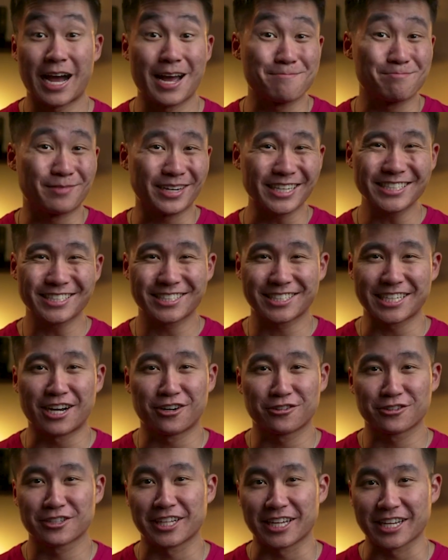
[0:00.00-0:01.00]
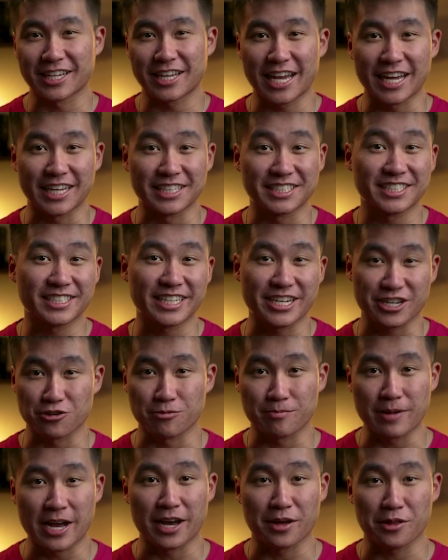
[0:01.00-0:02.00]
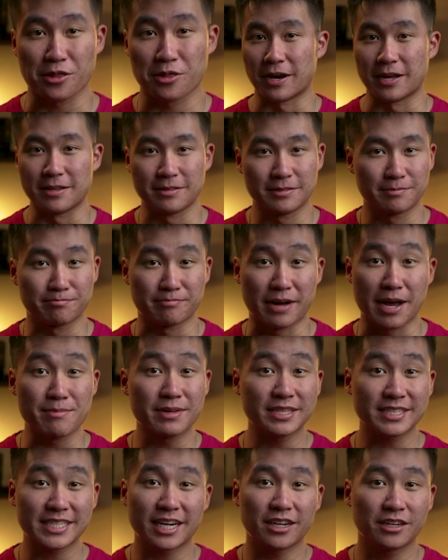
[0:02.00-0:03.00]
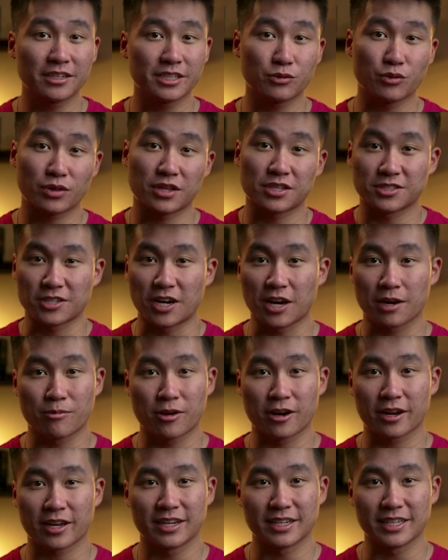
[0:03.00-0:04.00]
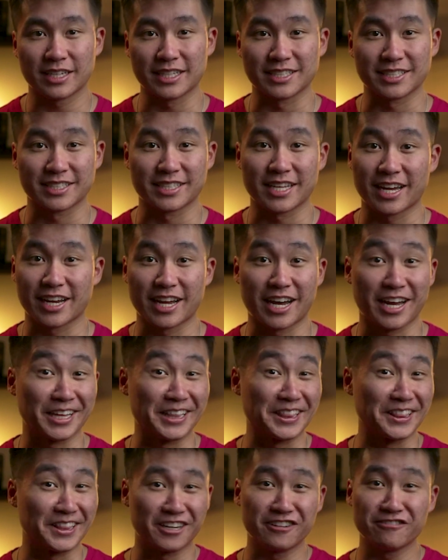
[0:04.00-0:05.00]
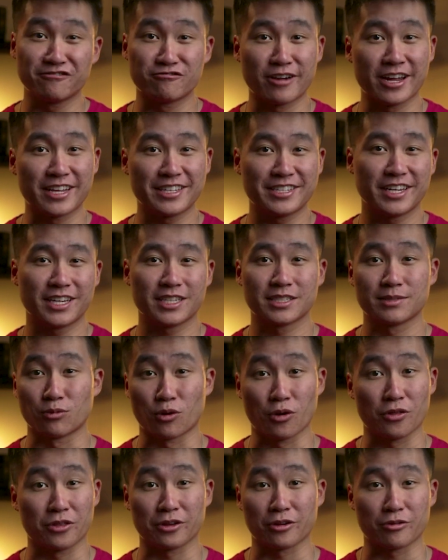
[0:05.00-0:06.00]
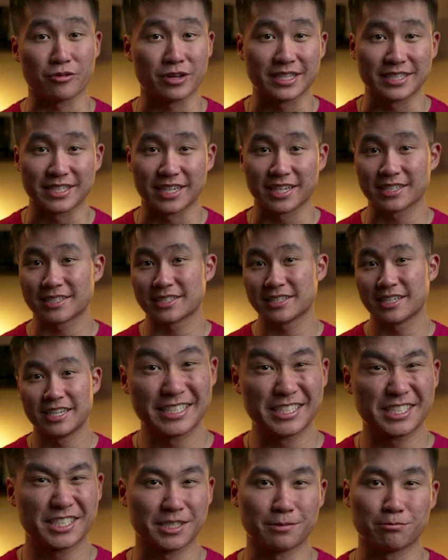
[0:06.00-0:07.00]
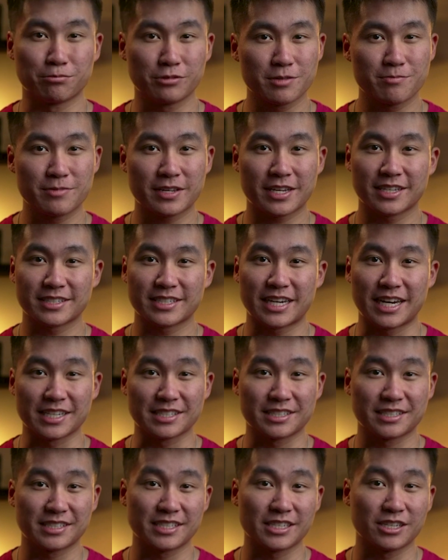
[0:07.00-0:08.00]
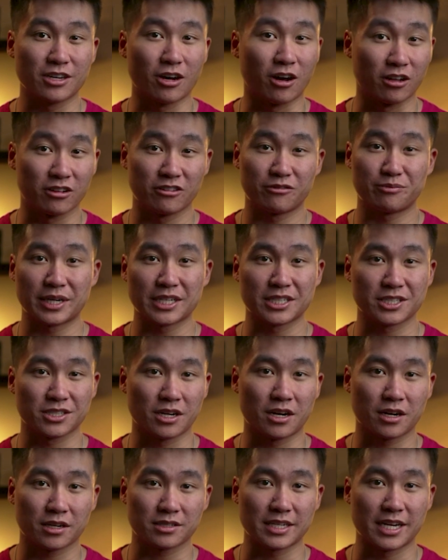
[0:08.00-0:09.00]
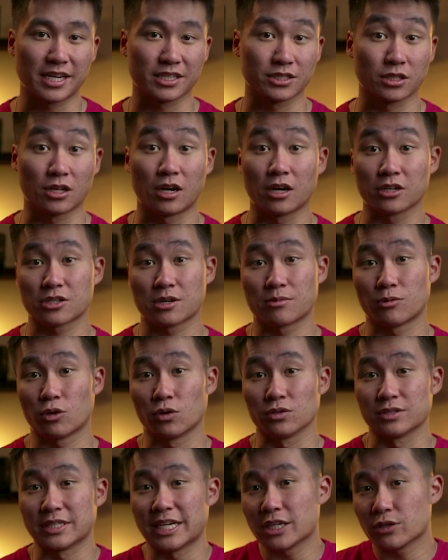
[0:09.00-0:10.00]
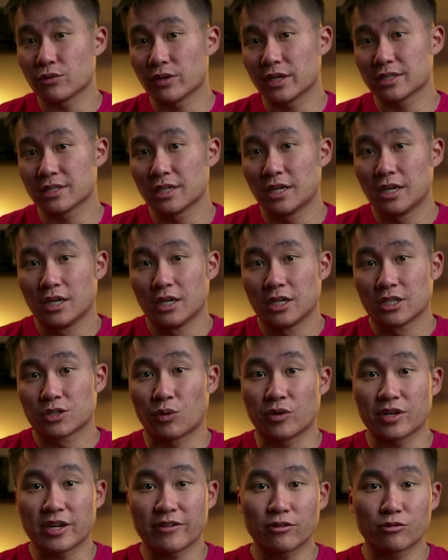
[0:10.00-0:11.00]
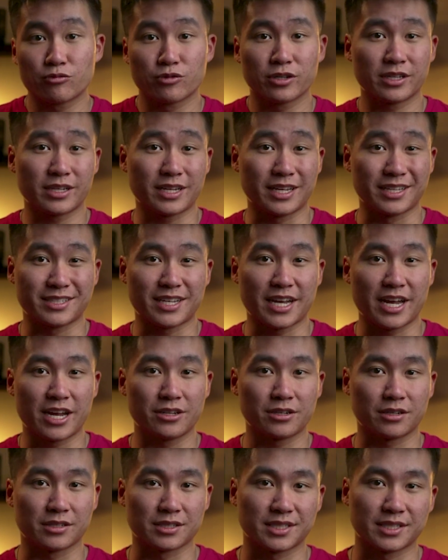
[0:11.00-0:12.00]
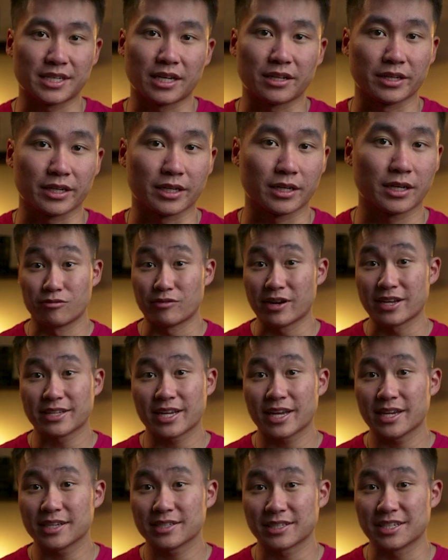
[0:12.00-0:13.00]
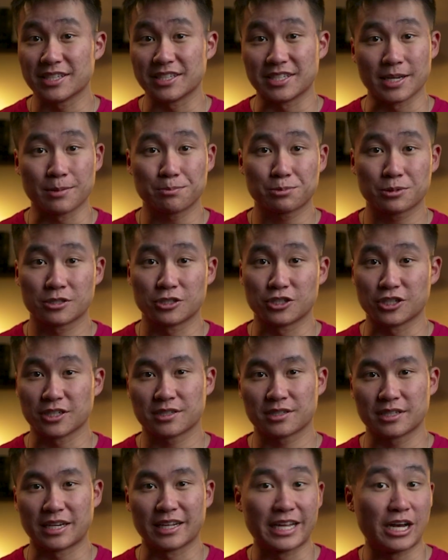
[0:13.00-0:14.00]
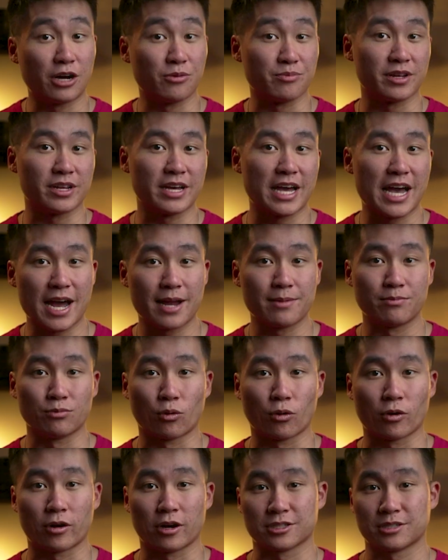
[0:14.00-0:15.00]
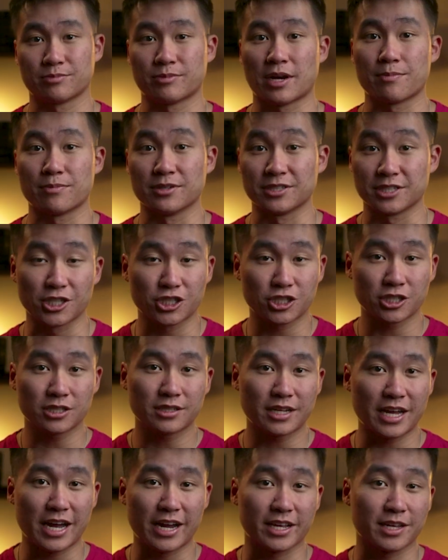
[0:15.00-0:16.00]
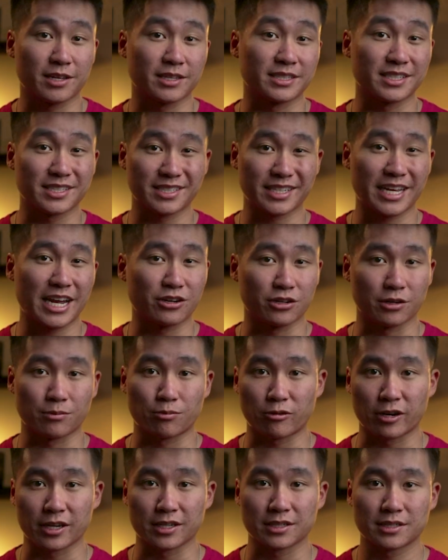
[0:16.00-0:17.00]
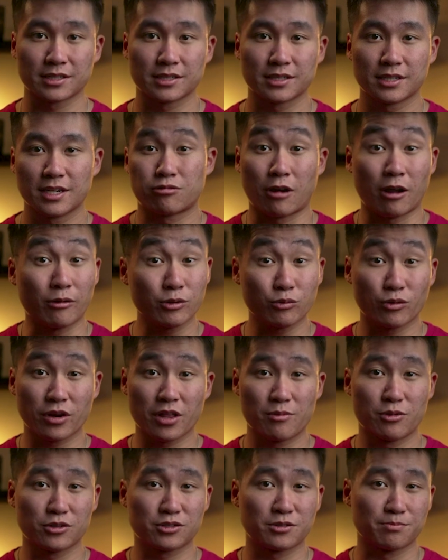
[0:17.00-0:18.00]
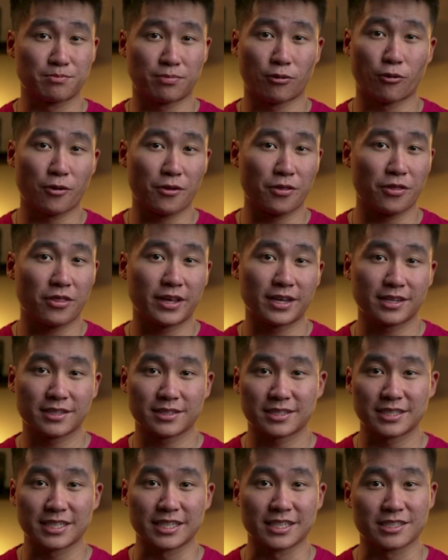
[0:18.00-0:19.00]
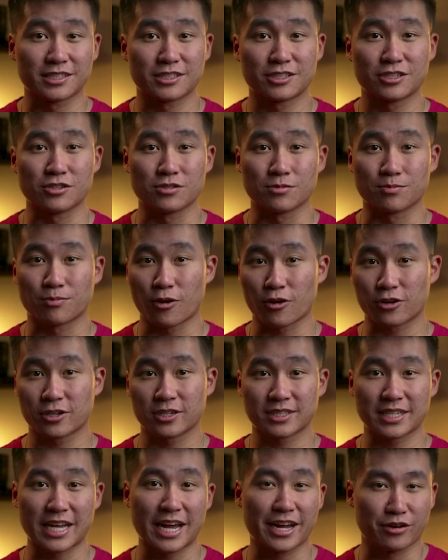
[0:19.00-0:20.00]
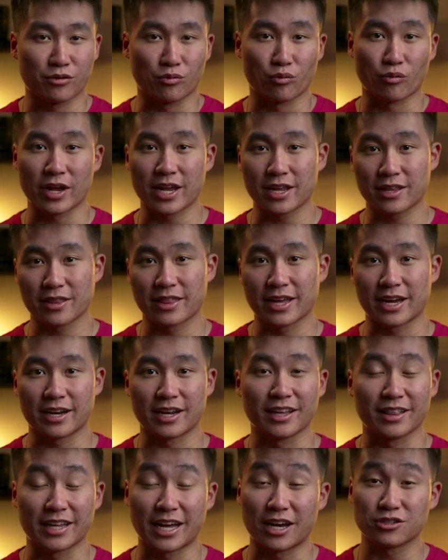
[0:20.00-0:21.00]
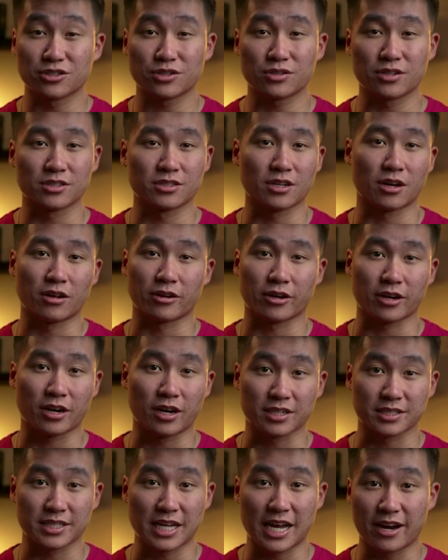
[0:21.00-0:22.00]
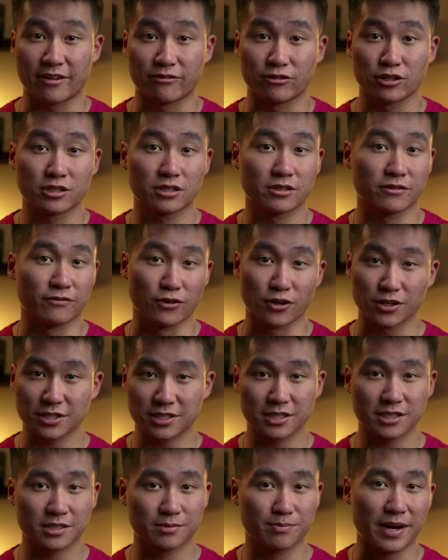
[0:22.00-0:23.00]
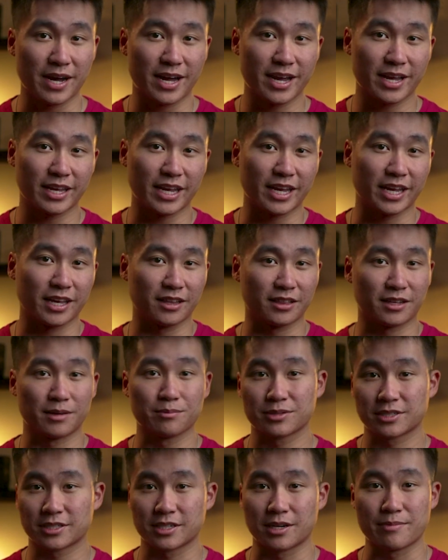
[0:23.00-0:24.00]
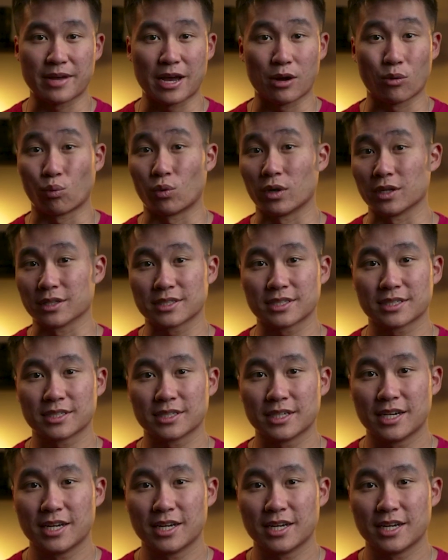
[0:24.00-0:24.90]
I might sound like a psychopath, but my mentality with the stock market is that I love red days more than green days, simply because I see all of my stocks as long-term holds anyways, so I never really intend on selling. Red days and dips just allow me to add more onto my position at a discounted price. Probably one of the most important things is to purchase at a rate that allows you to dollar cost average versus buying a lump sum at once.